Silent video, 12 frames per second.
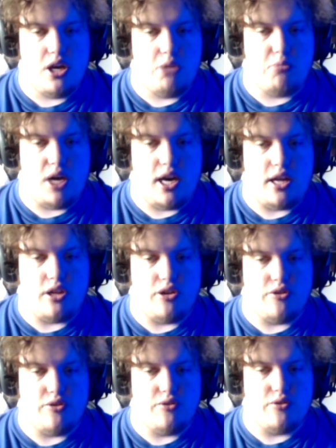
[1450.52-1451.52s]
but
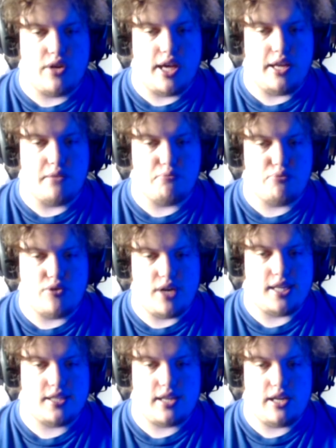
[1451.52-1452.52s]
you can
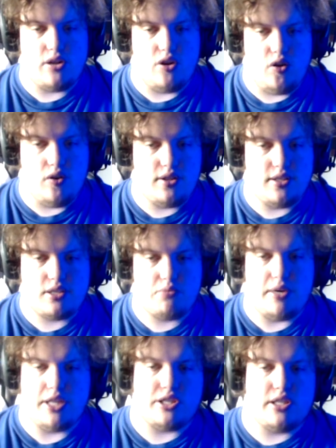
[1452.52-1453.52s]
press and hold the
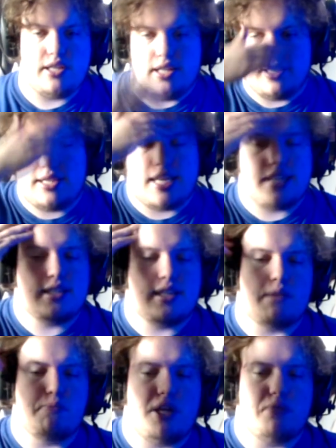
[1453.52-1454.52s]
switch until the second set
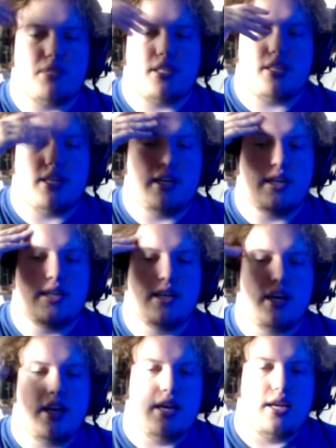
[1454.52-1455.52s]
of beeps is heard.
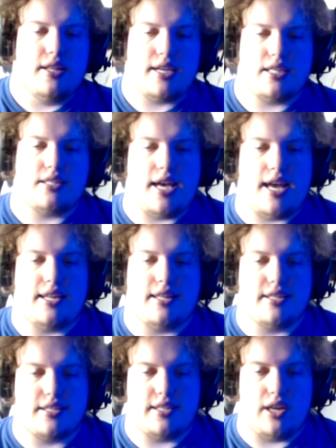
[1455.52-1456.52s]
Like I said,
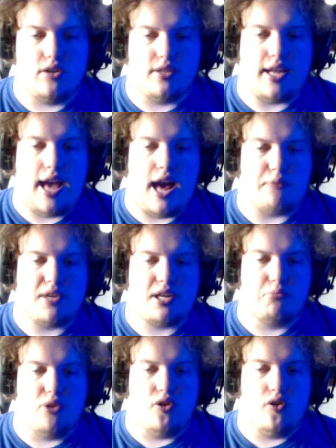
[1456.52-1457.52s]
this is the only
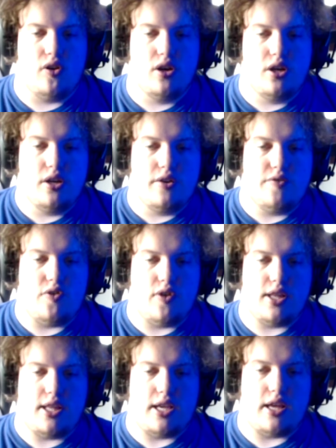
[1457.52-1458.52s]
applicable
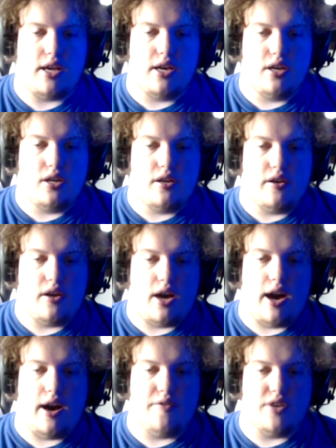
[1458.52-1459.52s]
for the
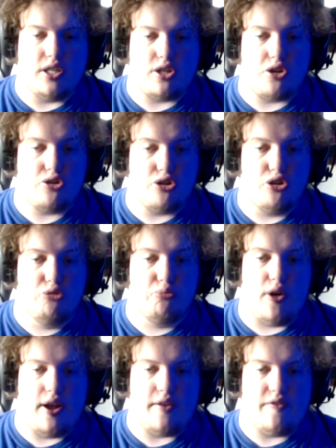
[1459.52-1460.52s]
version
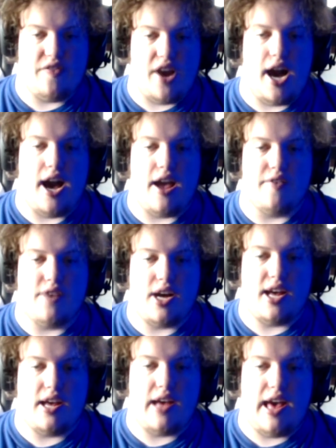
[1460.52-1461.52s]
2.5
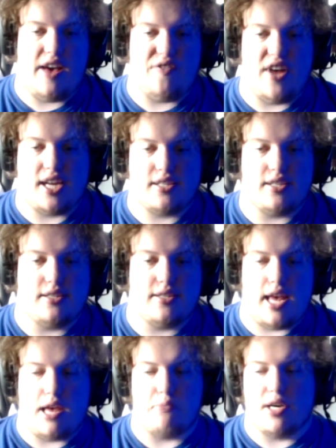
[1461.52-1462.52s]
FX
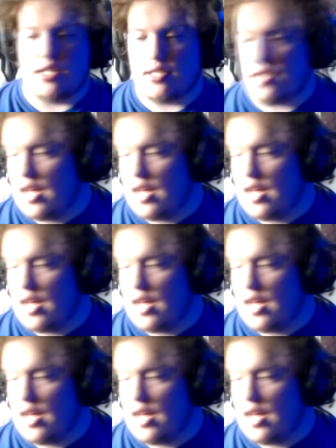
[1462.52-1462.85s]
Sabers.